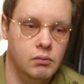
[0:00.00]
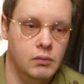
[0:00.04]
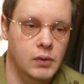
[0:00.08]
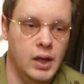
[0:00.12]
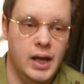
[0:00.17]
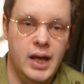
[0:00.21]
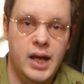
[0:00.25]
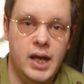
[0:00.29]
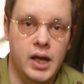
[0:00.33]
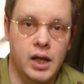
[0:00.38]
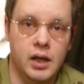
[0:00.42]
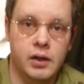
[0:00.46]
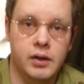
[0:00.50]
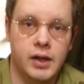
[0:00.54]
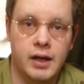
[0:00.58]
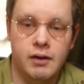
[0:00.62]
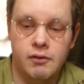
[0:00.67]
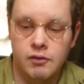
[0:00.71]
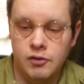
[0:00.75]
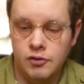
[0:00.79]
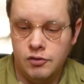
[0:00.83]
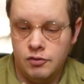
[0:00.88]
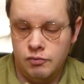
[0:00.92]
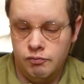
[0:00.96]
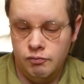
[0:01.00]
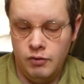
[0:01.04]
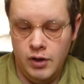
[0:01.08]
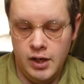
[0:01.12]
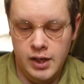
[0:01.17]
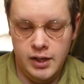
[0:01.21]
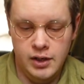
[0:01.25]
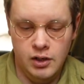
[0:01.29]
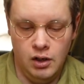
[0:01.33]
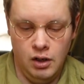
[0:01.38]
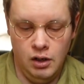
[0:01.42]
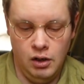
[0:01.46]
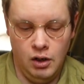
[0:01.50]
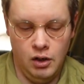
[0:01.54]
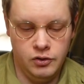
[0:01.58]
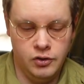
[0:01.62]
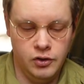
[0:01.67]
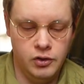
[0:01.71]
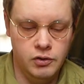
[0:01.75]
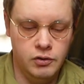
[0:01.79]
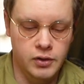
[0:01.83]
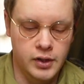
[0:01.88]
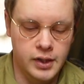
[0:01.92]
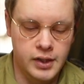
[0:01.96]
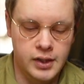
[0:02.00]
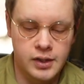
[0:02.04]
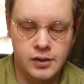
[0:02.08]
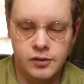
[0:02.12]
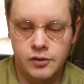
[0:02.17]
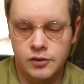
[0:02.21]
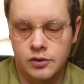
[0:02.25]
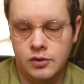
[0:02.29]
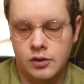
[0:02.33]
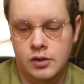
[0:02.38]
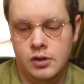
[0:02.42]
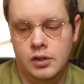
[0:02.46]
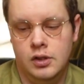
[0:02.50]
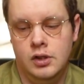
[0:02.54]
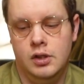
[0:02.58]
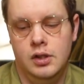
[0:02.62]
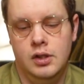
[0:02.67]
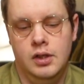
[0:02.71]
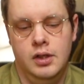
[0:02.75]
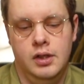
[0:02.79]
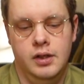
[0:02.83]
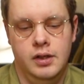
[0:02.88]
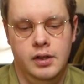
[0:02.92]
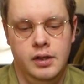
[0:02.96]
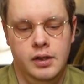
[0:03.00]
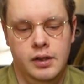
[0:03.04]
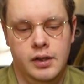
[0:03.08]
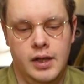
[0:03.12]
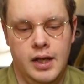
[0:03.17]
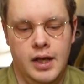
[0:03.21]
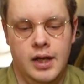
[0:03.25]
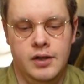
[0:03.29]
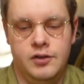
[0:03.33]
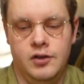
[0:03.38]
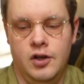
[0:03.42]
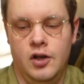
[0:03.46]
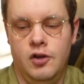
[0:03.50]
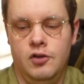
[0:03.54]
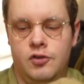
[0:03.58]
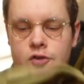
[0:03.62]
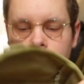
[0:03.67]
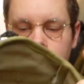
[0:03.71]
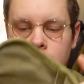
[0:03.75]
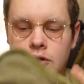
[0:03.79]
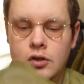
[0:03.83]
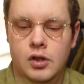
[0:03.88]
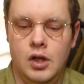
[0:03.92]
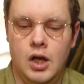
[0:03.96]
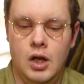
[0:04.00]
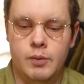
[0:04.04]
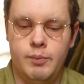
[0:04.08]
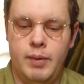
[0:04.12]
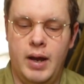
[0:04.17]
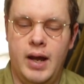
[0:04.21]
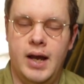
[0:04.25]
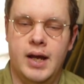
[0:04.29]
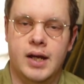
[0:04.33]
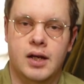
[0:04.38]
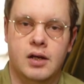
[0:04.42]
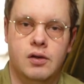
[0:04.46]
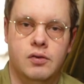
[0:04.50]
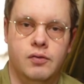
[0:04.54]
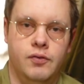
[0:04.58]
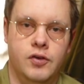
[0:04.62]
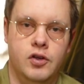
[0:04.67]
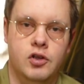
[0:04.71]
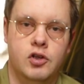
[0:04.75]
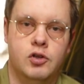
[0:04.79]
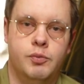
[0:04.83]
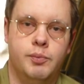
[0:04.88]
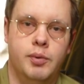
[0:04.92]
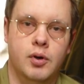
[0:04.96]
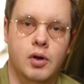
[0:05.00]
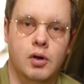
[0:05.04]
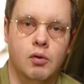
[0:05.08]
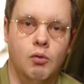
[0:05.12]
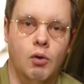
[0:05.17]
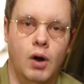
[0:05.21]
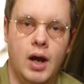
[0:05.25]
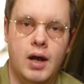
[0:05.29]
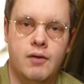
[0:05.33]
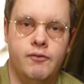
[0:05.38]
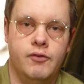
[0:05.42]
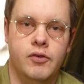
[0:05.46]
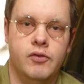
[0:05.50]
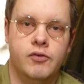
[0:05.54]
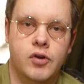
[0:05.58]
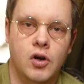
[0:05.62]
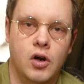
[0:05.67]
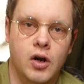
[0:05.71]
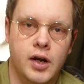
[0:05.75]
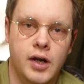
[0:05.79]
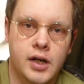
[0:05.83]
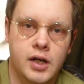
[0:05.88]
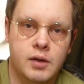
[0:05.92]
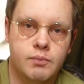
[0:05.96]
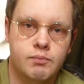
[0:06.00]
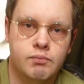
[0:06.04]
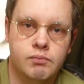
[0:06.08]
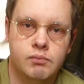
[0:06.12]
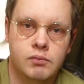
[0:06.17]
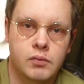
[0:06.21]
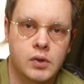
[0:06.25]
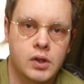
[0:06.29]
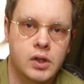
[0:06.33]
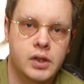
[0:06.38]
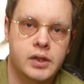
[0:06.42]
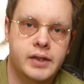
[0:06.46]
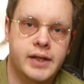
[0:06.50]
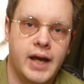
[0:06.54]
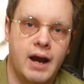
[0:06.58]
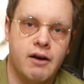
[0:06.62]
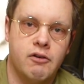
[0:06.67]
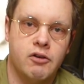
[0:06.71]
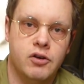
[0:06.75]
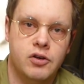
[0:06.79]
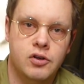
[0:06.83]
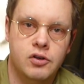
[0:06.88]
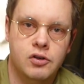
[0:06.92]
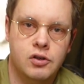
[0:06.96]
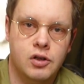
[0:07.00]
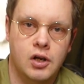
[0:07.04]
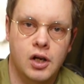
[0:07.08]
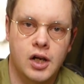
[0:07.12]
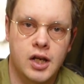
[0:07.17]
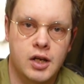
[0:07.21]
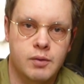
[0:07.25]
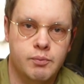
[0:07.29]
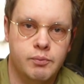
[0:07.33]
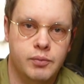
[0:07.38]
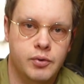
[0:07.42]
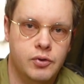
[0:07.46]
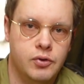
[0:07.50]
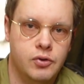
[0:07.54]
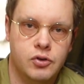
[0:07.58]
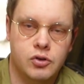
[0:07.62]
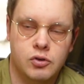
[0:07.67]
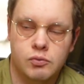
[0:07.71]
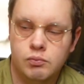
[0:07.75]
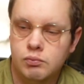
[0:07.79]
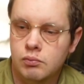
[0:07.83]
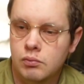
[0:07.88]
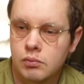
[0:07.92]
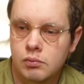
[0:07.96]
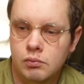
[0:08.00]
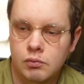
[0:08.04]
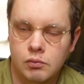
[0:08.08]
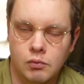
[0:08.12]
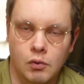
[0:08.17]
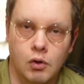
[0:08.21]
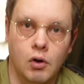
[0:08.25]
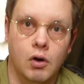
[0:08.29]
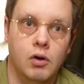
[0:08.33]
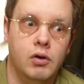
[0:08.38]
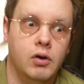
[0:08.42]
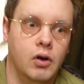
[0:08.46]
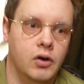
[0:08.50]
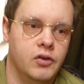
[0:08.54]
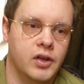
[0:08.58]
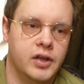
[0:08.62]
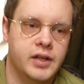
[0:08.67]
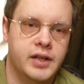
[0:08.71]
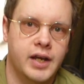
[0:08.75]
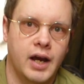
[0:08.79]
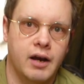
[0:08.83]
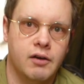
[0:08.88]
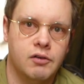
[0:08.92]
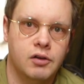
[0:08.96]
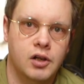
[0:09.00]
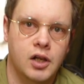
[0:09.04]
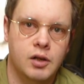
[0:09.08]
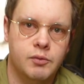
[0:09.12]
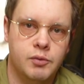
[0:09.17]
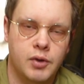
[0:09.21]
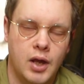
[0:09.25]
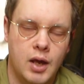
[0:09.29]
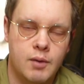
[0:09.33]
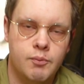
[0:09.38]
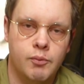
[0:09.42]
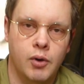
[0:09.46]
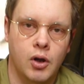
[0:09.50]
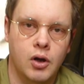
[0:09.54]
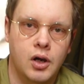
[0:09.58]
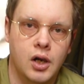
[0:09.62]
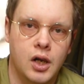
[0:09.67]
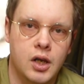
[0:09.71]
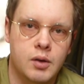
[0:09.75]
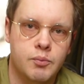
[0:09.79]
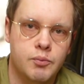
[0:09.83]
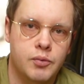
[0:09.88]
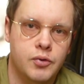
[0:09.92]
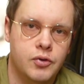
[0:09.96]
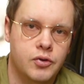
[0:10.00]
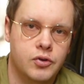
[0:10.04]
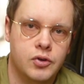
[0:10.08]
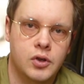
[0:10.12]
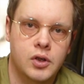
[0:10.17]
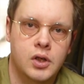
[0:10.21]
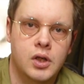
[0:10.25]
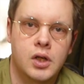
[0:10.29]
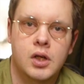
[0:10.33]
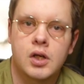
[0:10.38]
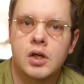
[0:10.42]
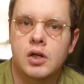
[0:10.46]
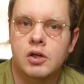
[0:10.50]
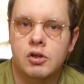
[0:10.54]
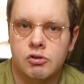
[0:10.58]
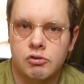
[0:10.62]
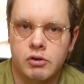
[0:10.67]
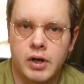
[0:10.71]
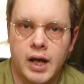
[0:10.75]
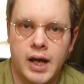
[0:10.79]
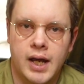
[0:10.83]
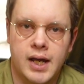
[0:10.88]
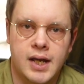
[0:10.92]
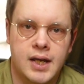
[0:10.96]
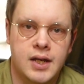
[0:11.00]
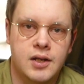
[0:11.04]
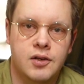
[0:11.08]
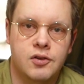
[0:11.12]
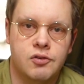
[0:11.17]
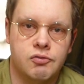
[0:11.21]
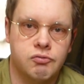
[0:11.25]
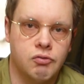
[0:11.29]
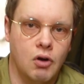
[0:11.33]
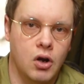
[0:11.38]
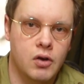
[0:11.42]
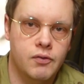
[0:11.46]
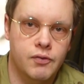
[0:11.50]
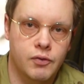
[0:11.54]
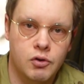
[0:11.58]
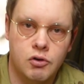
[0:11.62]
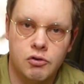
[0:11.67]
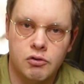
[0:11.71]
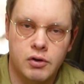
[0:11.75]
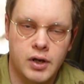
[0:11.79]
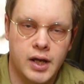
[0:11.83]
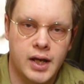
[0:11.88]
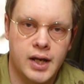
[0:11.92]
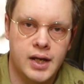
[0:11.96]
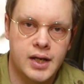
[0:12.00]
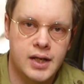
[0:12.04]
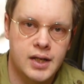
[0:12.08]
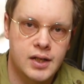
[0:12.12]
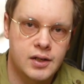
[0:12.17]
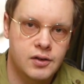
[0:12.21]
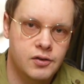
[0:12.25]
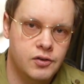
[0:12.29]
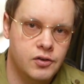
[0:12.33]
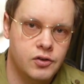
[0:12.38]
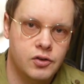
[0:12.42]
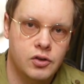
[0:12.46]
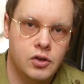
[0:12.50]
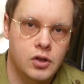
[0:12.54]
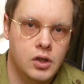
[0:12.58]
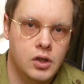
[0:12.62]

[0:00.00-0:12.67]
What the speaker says: it. There is really not a lot to these. They are just a bag for you to put whatever you've got in them. Garand clips, well I say Garand clips, M-block clips, grenades, rifle grenades,